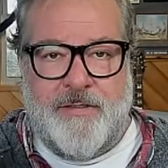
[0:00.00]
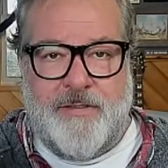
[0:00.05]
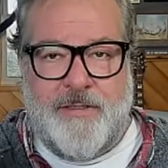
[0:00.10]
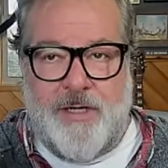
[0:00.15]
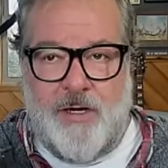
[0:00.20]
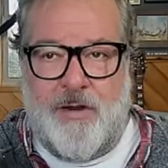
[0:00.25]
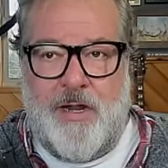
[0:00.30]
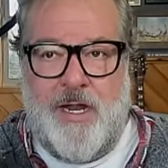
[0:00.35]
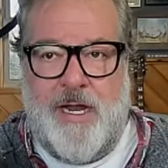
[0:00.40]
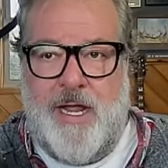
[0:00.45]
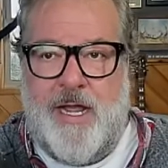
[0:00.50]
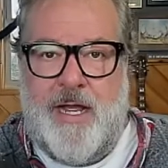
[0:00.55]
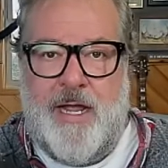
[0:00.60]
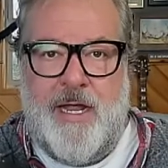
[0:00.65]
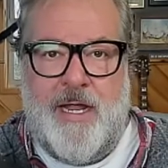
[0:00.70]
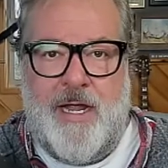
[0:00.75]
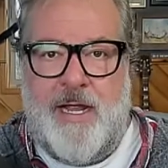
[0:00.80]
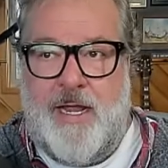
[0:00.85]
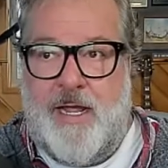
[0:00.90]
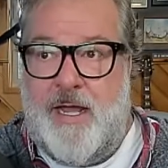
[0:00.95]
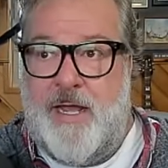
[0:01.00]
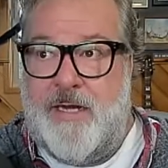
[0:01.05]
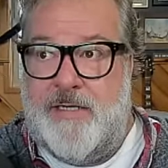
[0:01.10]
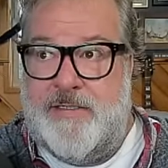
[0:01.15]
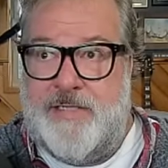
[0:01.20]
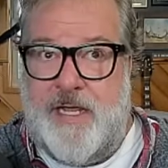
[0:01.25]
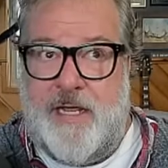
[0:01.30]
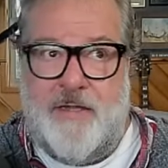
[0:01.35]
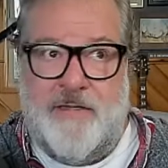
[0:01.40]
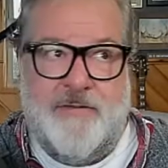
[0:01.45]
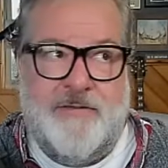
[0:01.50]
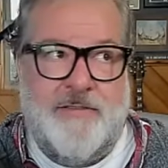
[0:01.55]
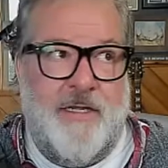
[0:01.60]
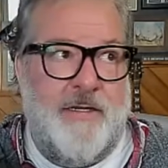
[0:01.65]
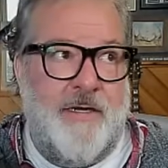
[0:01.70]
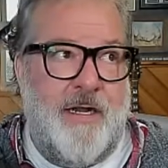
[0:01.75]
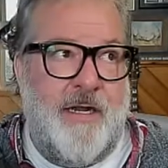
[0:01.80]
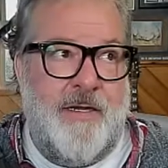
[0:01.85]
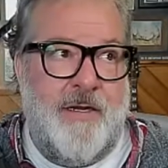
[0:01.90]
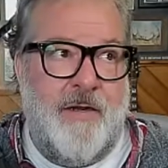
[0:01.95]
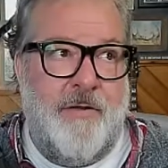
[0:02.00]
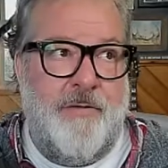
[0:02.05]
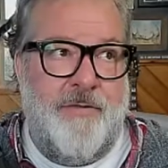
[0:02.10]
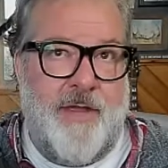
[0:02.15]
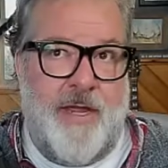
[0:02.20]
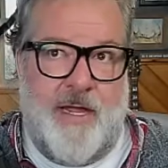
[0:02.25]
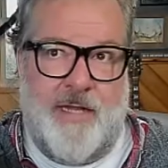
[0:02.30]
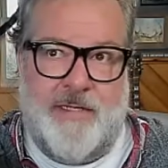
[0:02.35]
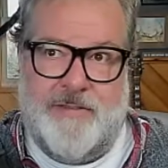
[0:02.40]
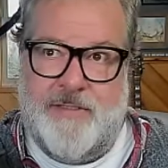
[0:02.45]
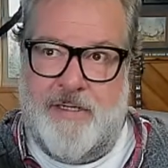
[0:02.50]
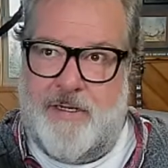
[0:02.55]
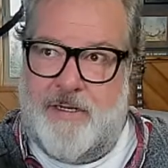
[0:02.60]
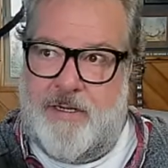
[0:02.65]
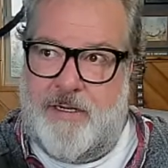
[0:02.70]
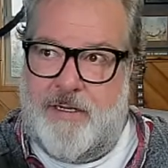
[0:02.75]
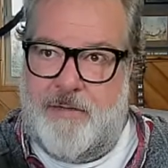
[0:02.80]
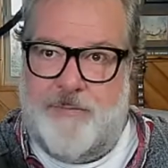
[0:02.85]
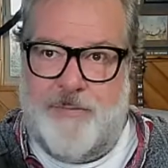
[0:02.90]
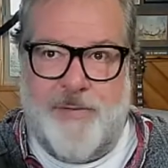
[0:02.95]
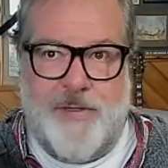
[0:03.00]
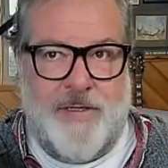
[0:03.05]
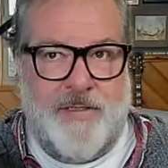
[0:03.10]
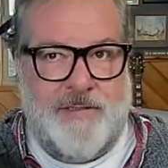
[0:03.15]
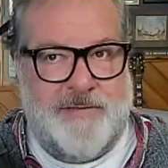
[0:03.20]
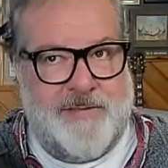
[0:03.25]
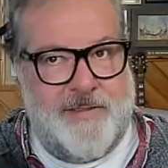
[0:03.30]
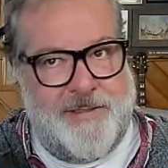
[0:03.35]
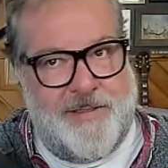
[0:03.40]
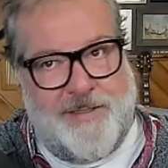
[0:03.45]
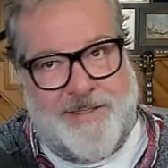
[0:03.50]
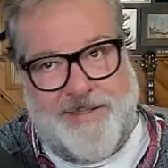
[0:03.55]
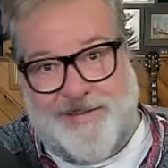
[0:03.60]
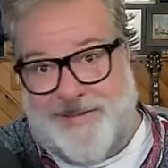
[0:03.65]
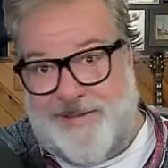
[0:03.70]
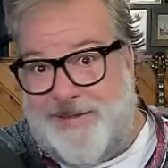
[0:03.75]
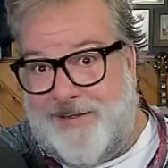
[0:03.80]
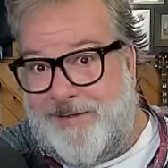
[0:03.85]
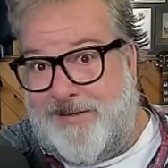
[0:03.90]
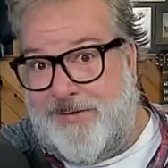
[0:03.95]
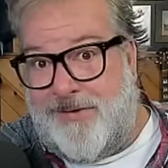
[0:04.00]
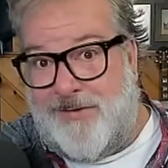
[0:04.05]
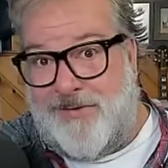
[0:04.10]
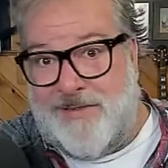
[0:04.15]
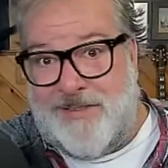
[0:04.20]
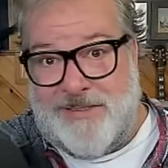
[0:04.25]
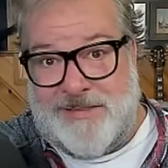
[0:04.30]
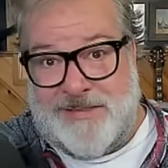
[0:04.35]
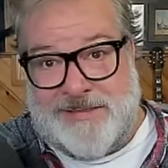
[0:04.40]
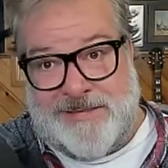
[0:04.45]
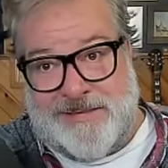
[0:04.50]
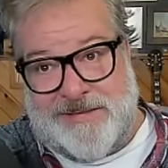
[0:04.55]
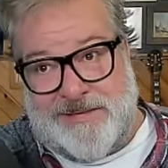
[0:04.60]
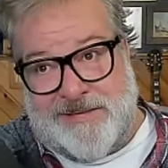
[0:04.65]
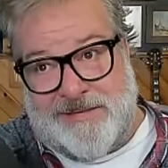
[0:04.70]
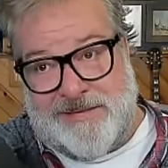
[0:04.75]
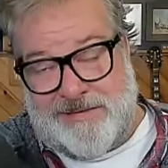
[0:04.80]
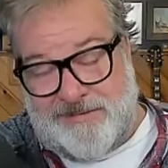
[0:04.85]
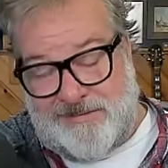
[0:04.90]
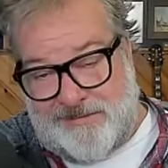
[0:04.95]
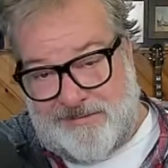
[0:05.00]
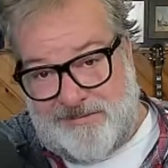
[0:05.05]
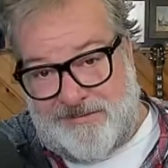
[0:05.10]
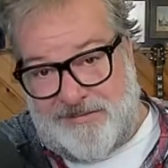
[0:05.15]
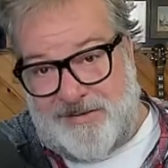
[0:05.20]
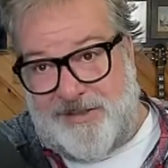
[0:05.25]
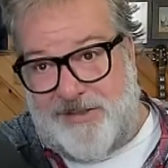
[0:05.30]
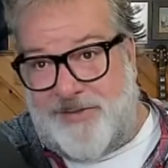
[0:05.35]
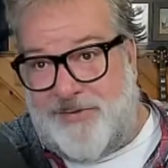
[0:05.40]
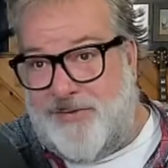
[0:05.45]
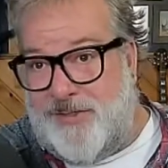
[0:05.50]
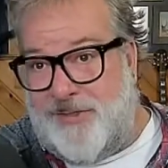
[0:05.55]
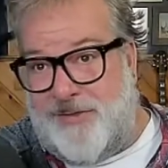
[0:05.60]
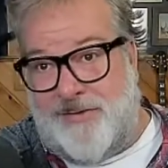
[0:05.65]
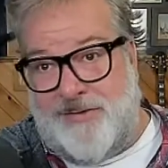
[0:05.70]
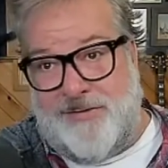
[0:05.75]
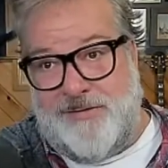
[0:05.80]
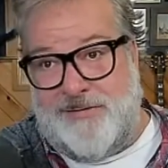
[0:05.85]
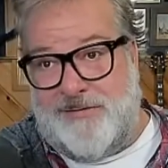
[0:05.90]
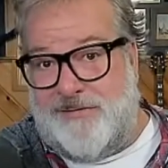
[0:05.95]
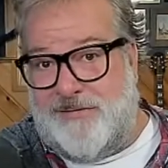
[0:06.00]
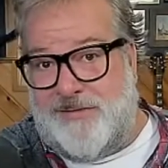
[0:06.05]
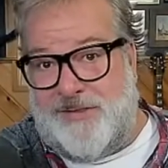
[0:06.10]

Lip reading: You know, I had a talent. I know that, but you know, you